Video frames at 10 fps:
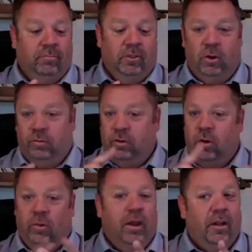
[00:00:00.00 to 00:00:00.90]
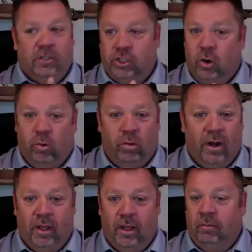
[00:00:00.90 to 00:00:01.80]
if you don't get it show
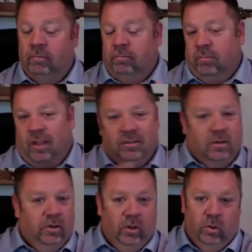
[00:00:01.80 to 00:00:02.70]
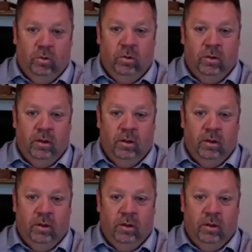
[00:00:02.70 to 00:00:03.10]
ready, that's on you.